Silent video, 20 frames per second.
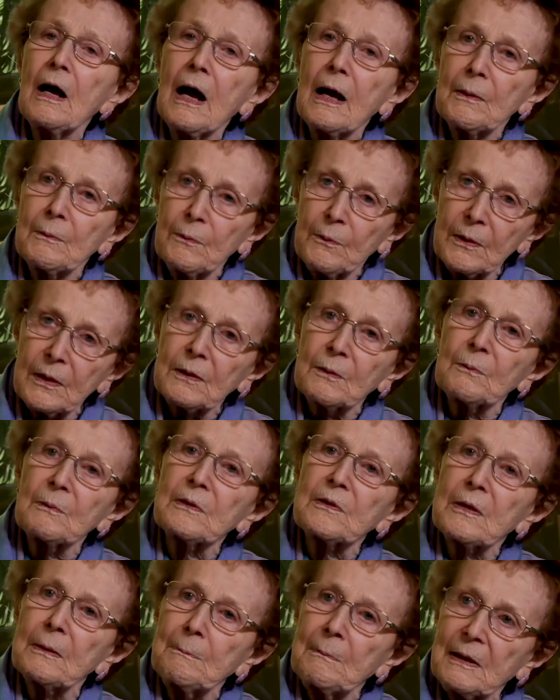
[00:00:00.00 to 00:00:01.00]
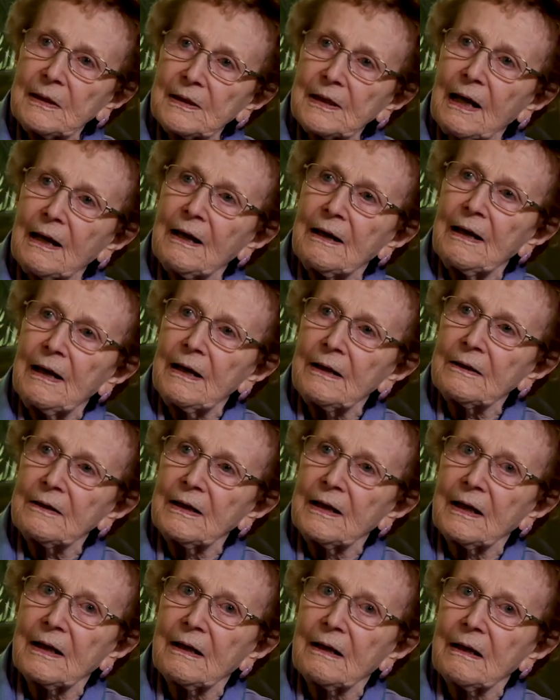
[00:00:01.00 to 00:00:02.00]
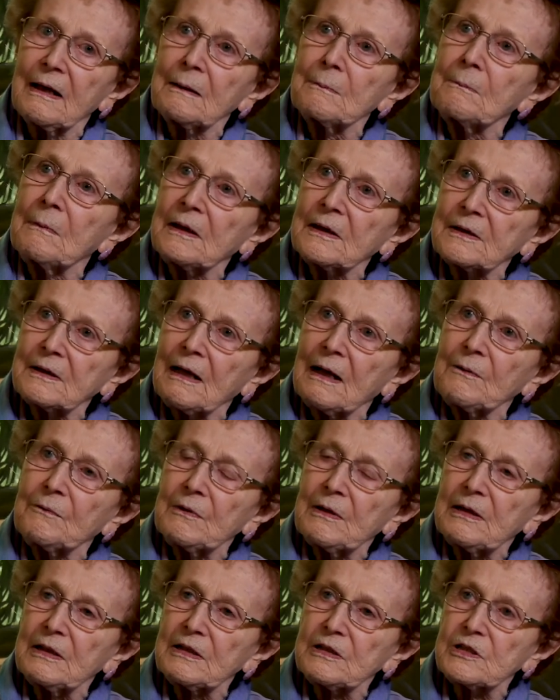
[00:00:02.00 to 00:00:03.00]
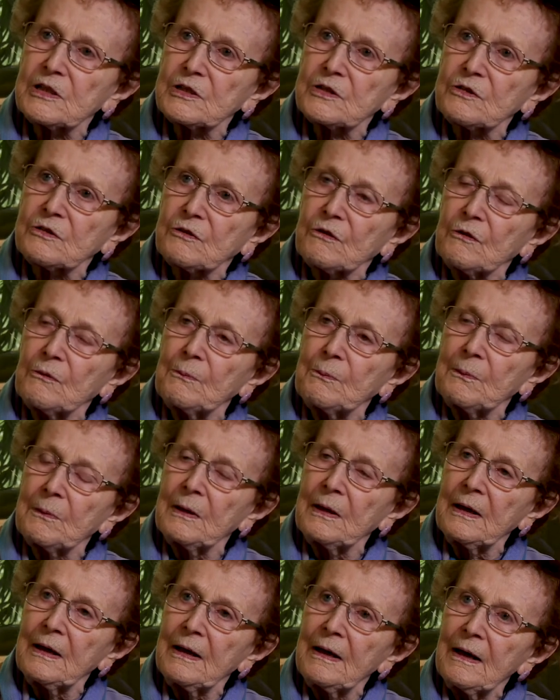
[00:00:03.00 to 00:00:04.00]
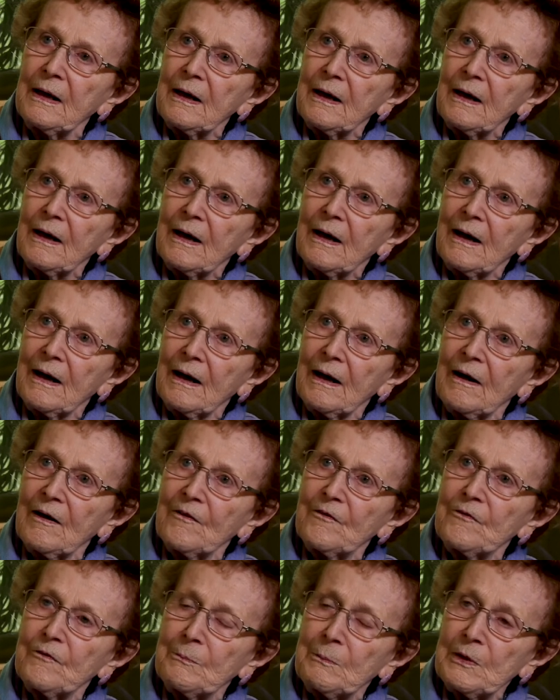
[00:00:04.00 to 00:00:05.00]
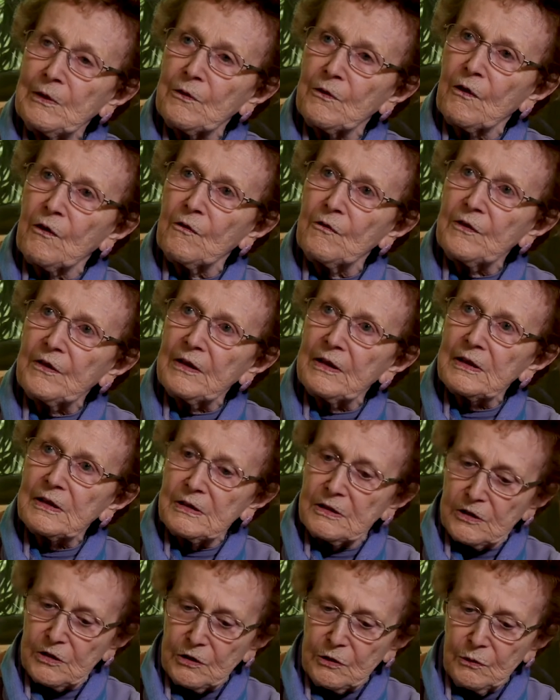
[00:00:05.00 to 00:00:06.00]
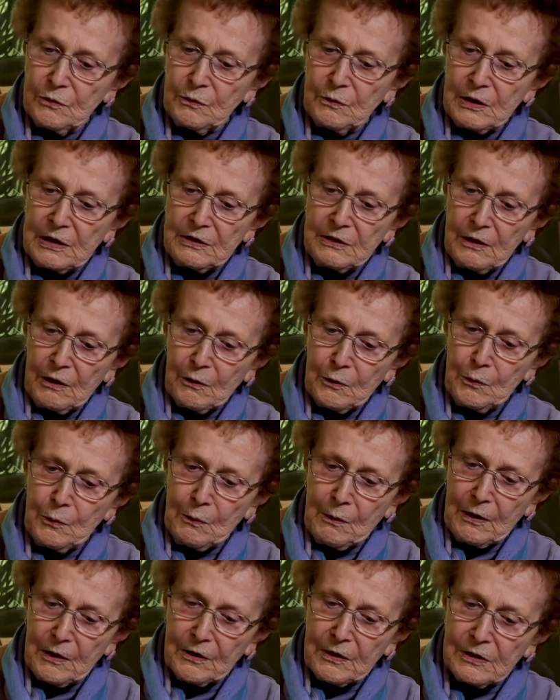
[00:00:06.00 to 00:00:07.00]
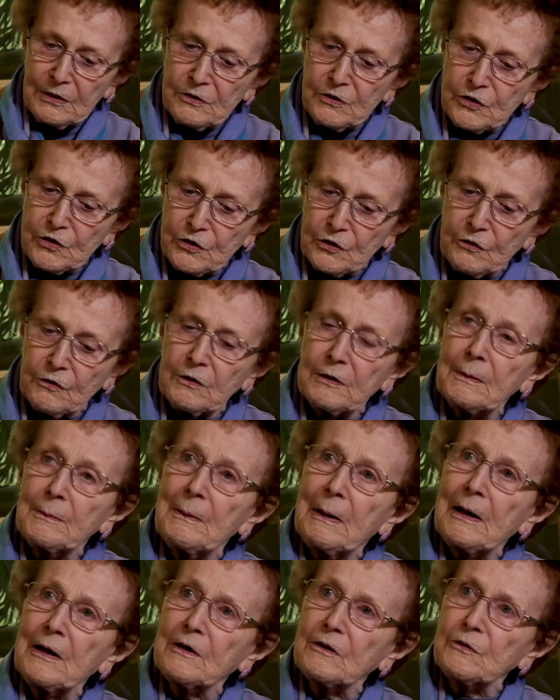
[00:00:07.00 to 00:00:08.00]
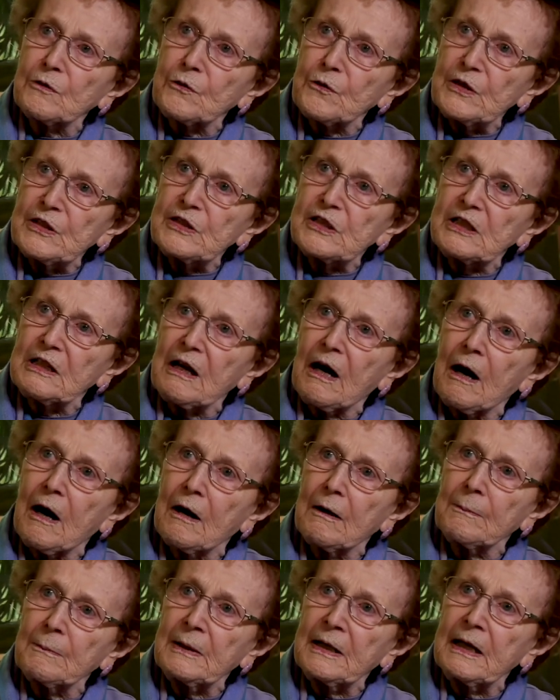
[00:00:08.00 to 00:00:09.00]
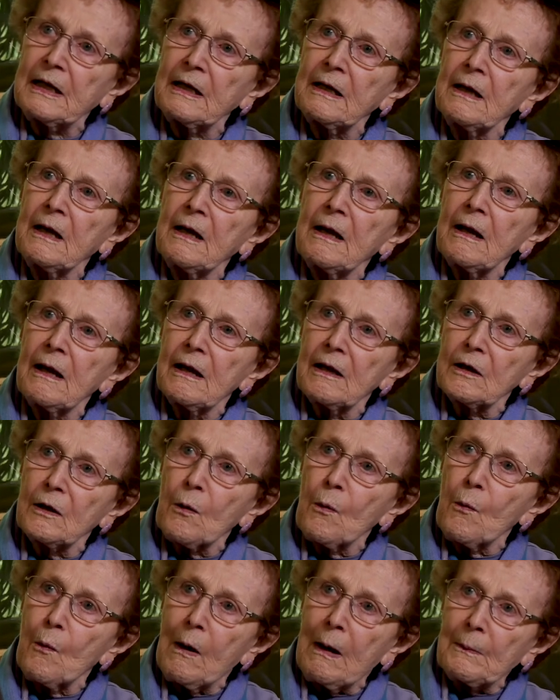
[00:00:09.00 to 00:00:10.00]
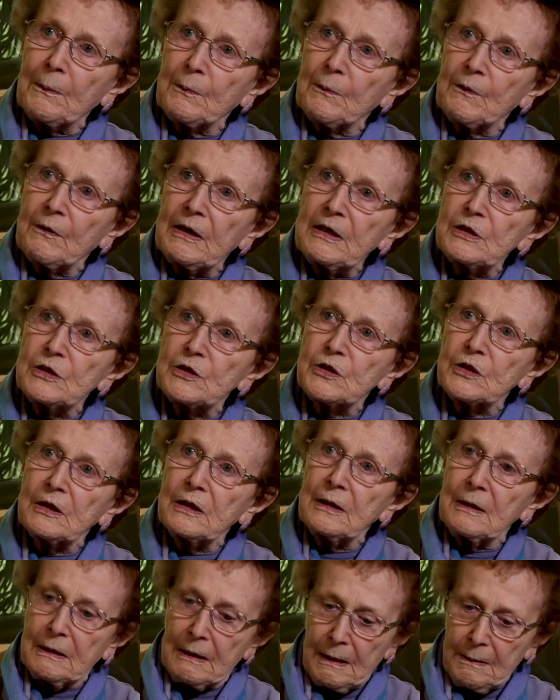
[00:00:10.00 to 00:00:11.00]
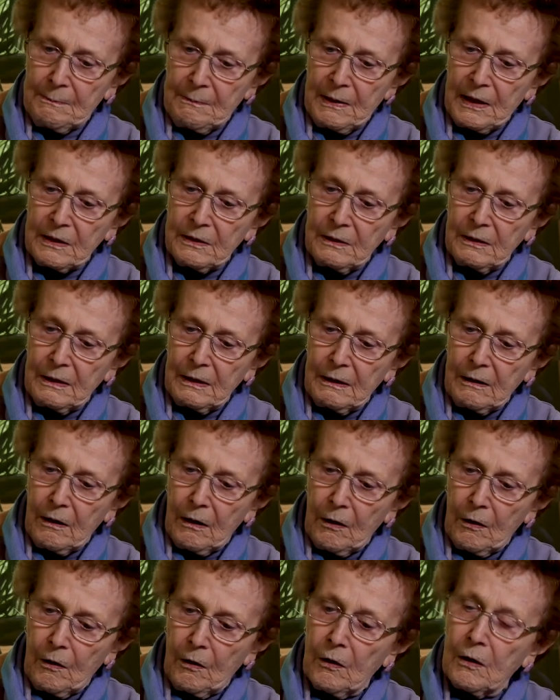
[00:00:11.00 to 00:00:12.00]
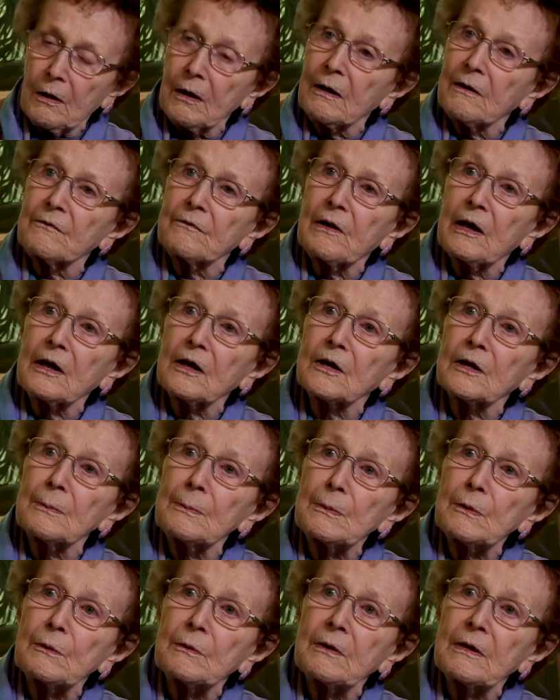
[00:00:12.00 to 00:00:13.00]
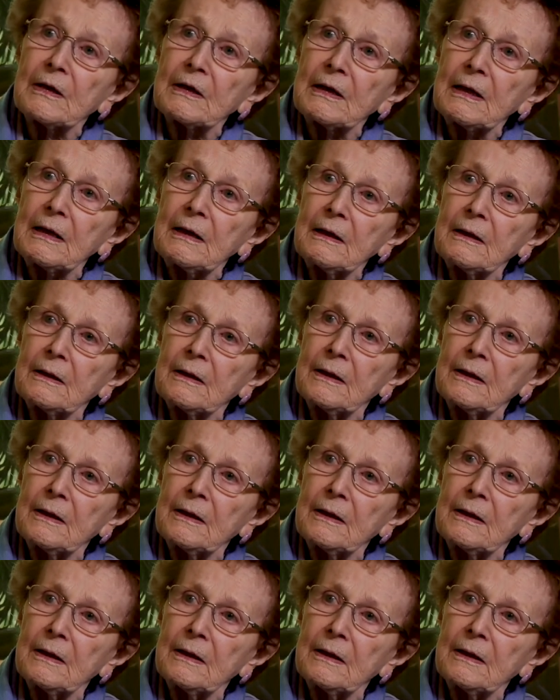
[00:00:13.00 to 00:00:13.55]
I work with a multi-ethnic and multi-religious group of Monrovians who, con, who are concerned about increasing harmony and cooperation among all of our community.